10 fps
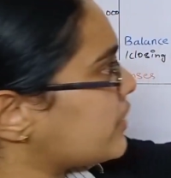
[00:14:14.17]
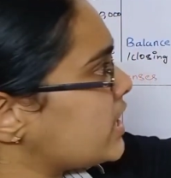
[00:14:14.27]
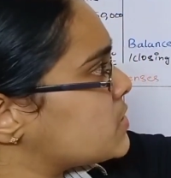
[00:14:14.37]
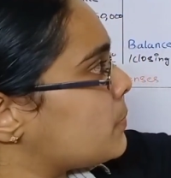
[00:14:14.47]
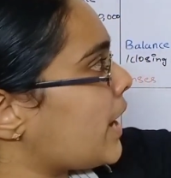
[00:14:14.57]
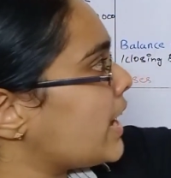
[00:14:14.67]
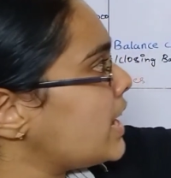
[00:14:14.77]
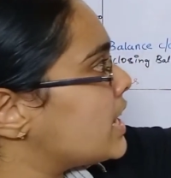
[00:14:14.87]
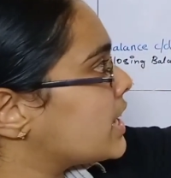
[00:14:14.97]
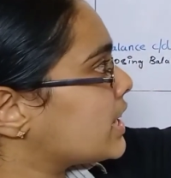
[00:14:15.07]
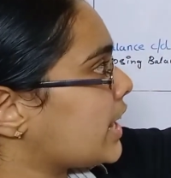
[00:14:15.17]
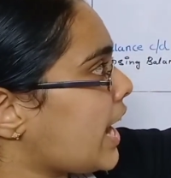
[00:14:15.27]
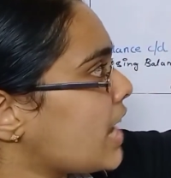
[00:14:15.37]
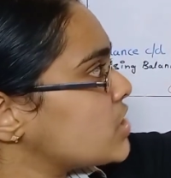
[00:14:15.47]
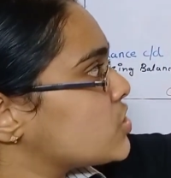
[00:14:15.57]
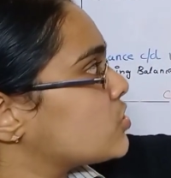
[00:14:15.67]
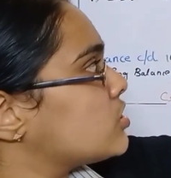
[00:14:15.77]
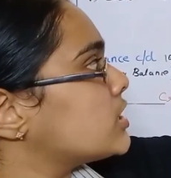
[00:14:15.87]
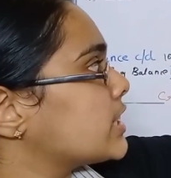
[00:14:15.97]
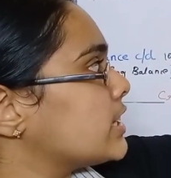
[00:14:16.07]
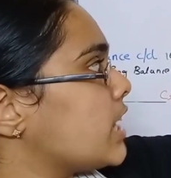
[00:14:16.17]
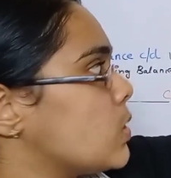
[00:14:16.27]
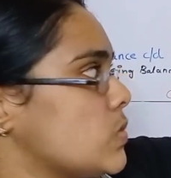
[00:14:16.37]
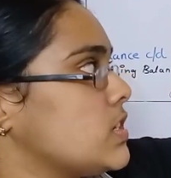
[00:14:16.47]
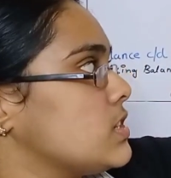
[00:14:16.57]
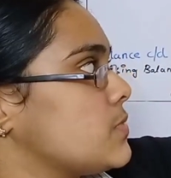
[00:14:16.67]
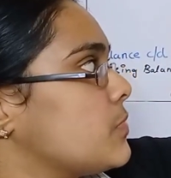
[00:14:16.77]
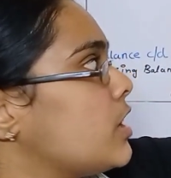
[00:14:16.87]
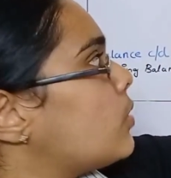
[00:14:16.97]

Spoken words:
will write by cash 30,000.